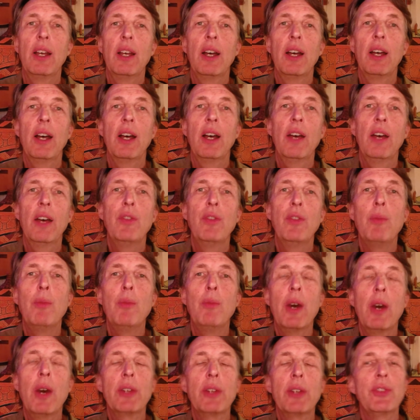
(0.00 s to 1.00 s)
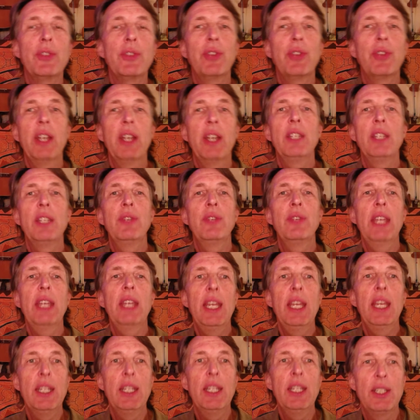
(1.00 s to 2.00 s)
of the modern scientific
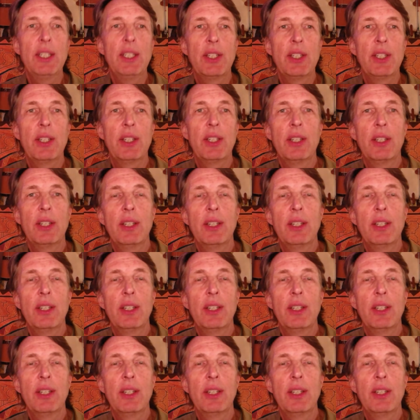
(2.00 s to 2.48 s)
age